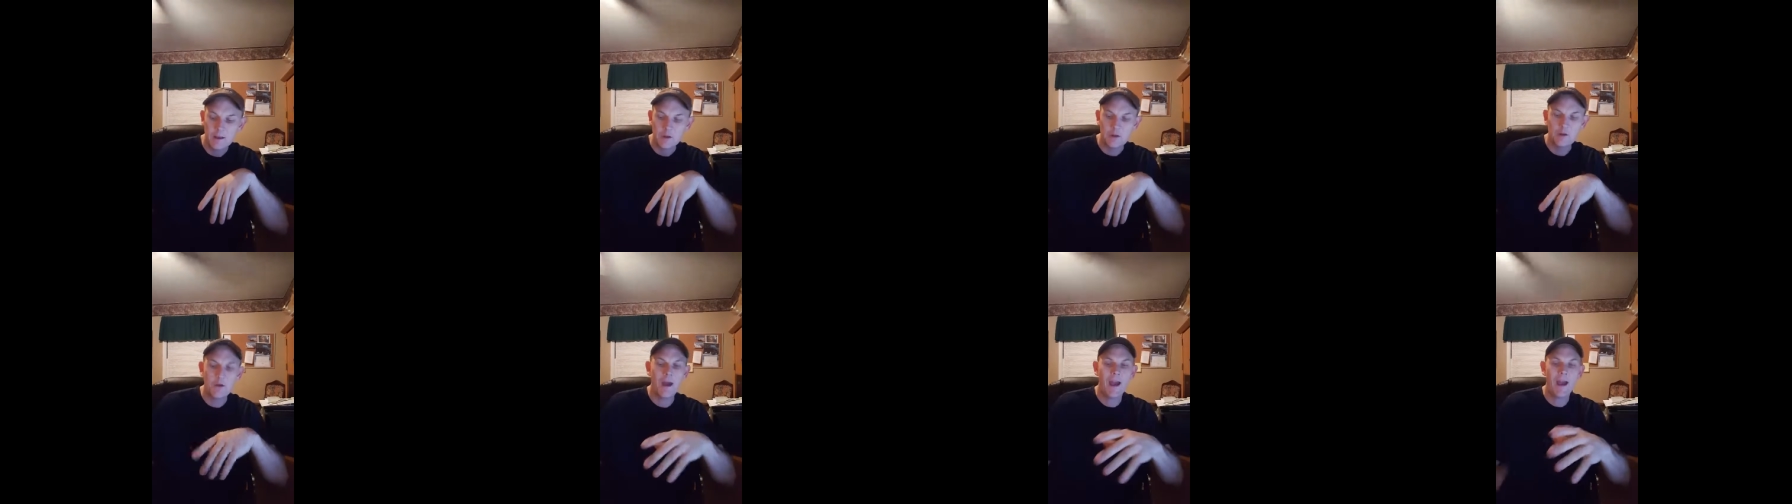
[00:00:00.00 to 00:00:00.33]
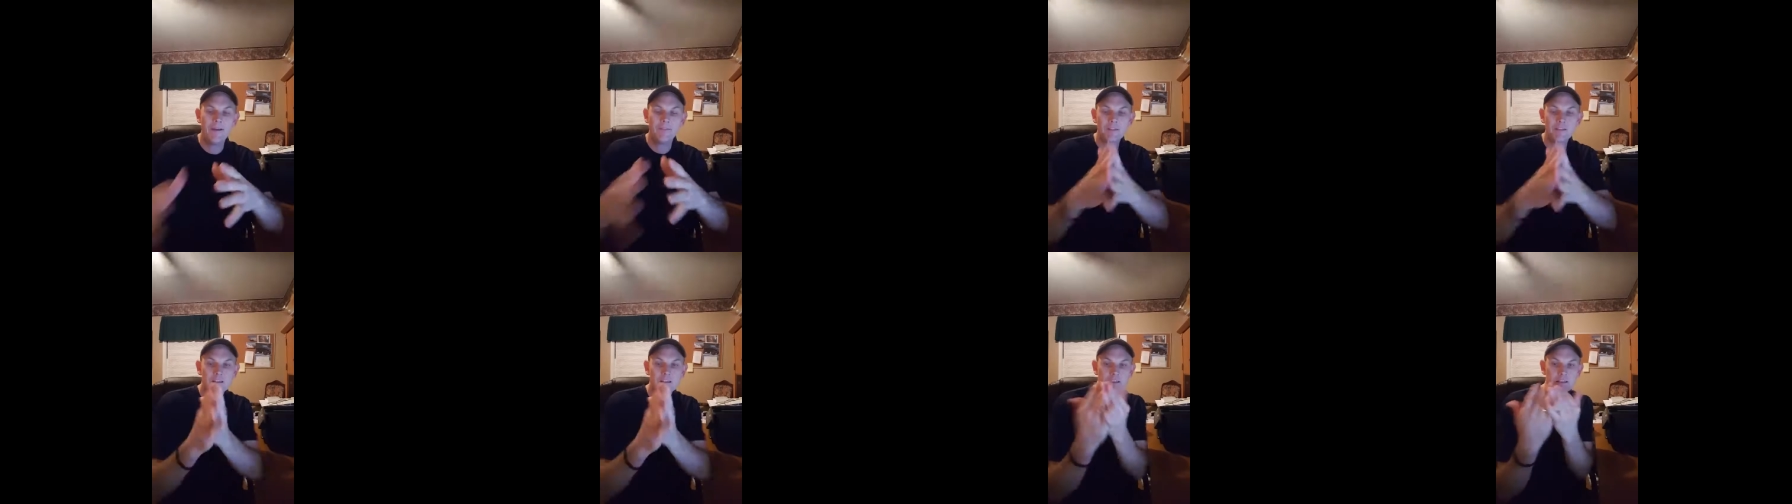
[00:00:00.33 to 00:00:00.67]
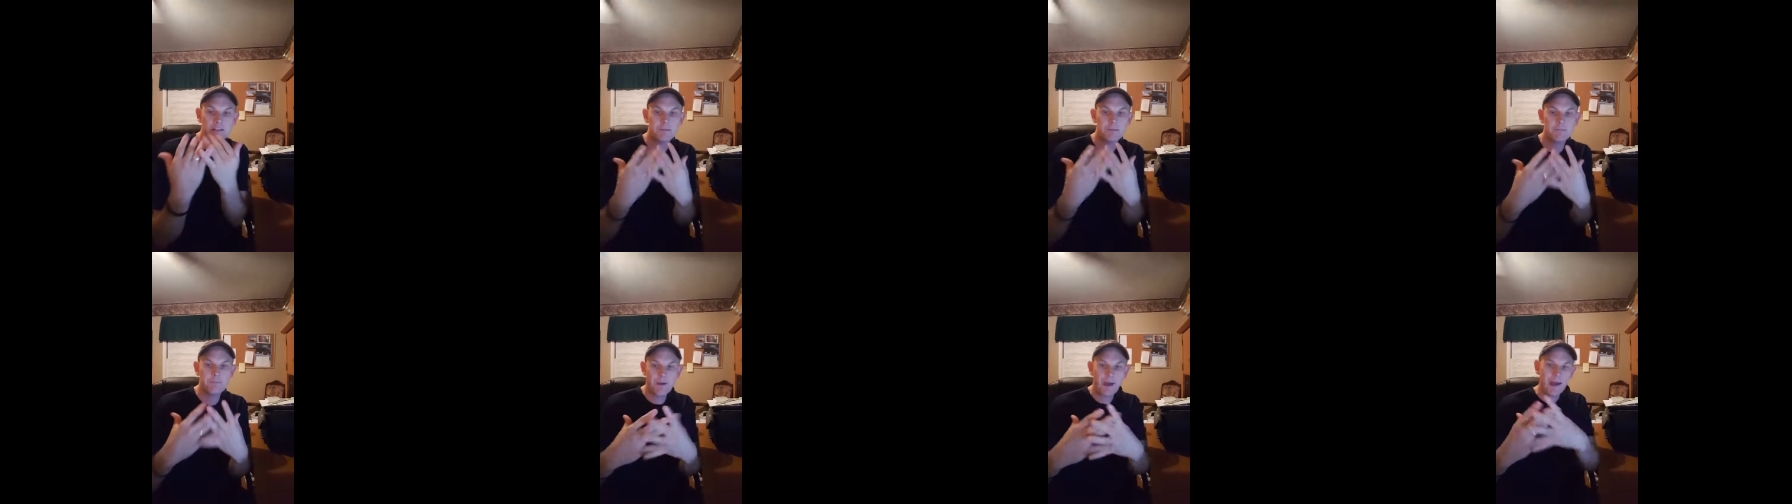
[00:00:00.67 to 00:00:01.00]
You have to
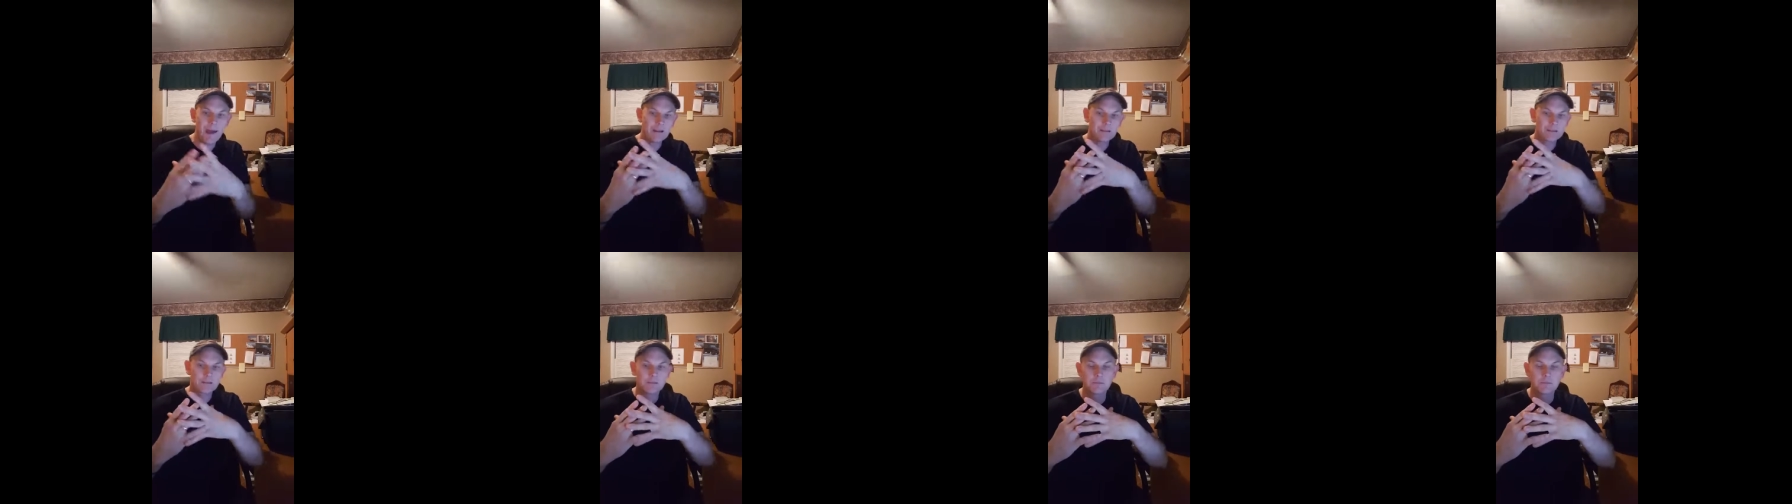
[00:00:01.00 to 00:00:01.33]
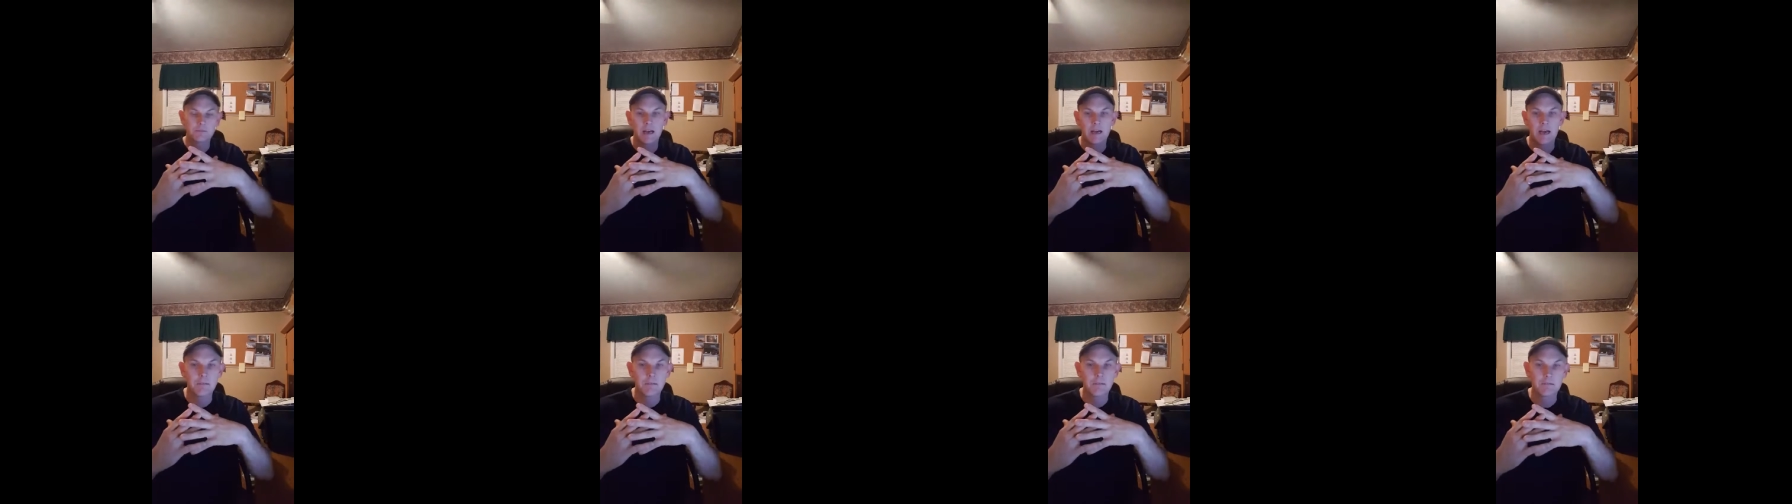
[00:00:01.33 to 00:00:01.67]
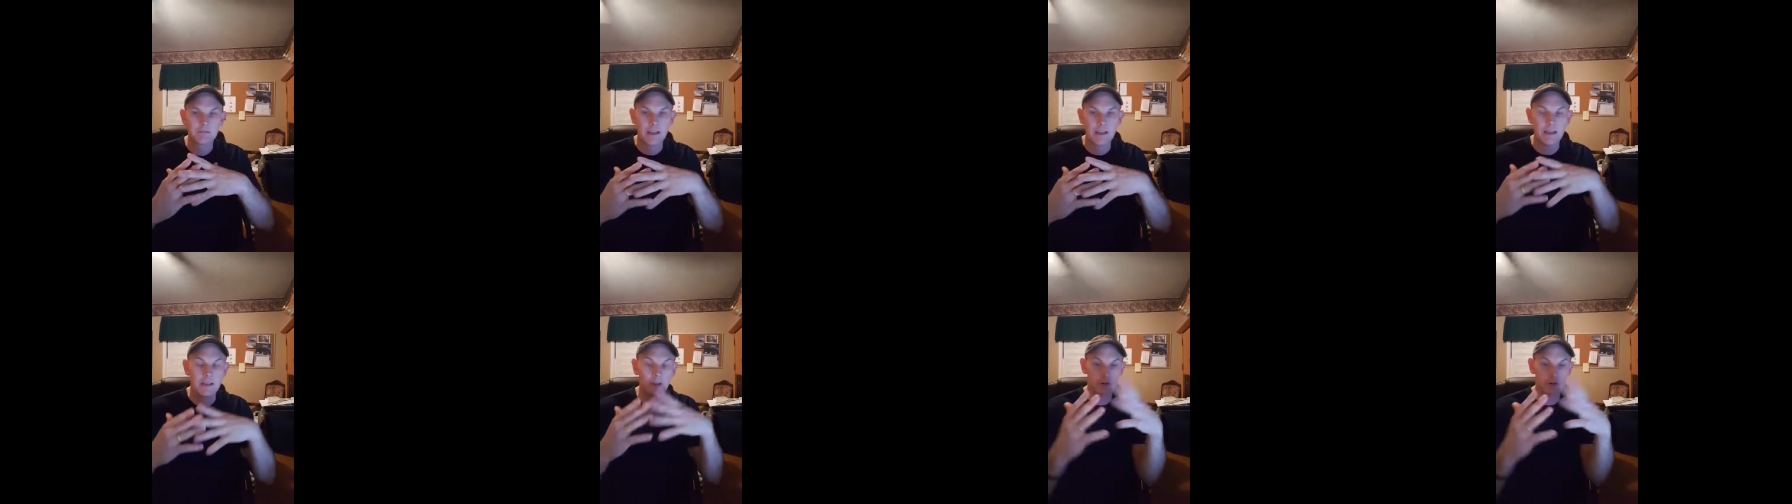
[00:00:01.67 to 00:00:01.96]
sit back sometimes